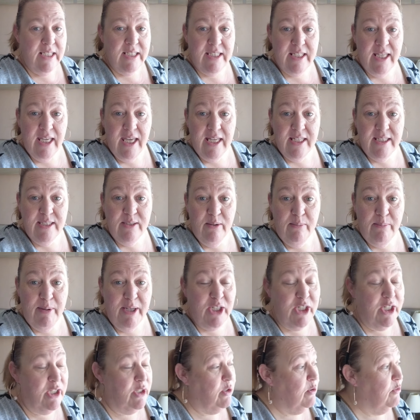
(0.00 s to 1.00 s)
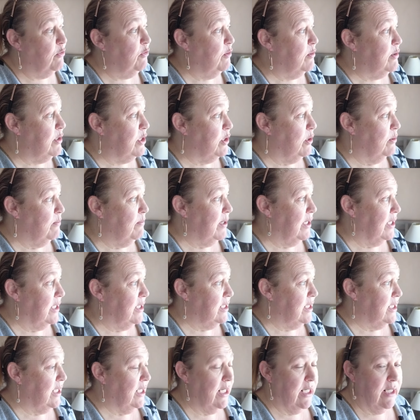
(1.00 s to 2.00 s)
so yeah, so I'm actually looking forward to going back
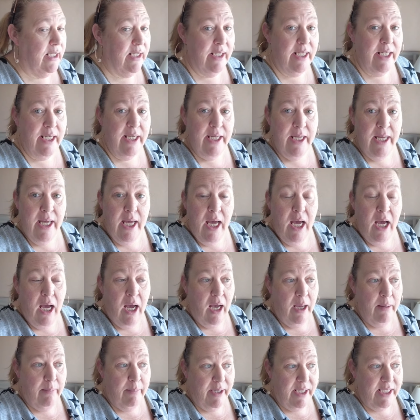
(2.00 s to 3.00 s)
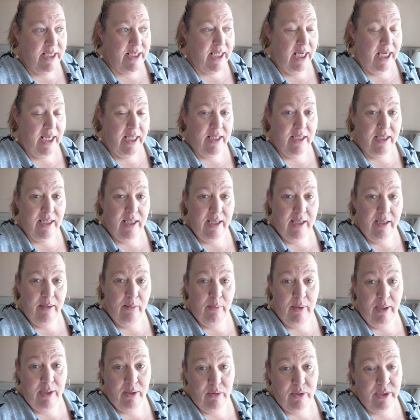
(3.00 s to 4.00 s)
into Killarney. I might take the,
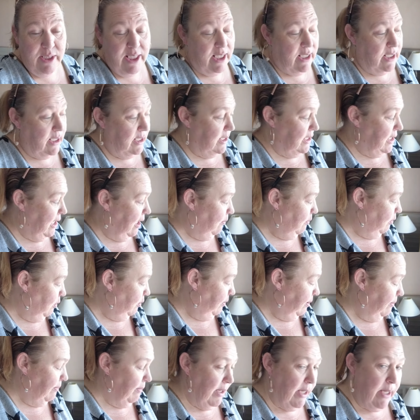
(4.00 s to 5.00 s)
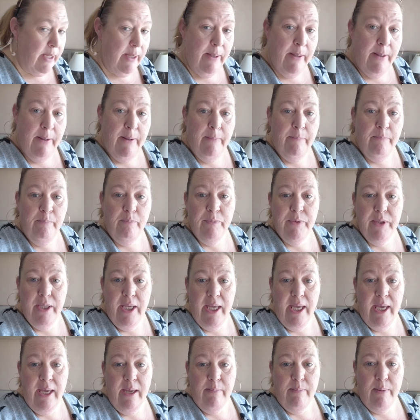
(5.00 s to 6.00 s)
well, I'm going to take this camera with me.
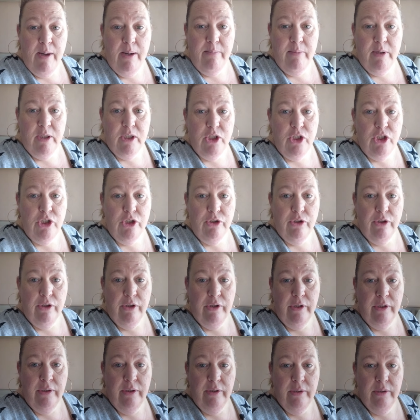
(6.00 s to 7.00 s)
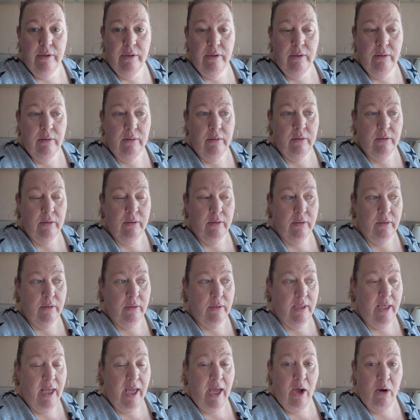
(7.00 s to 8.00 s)
Um, I'm not sure
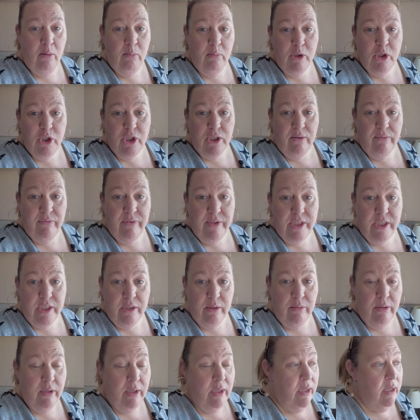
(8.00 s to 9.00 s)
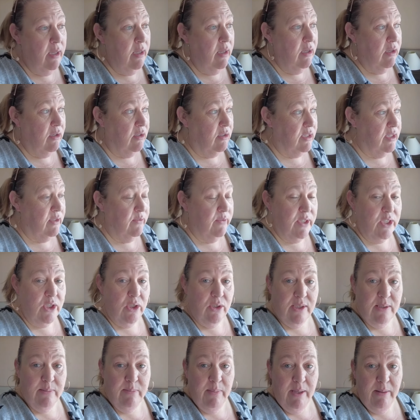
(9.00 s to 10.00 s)
how much I'll video because if it's
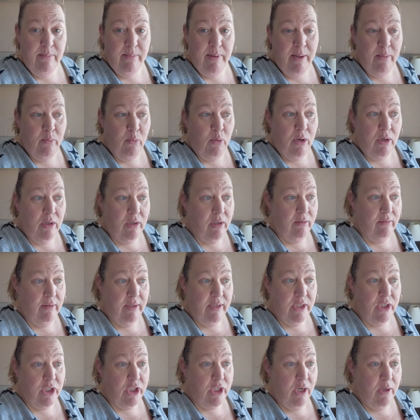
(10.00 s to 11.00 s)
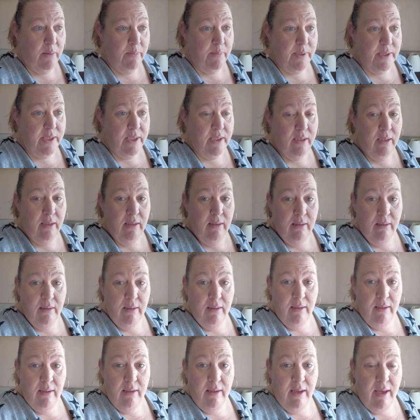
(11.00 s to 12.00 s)
just me and mum walking around the shops,
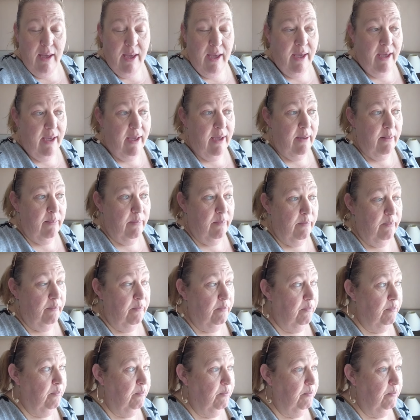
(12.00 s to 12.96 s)
um,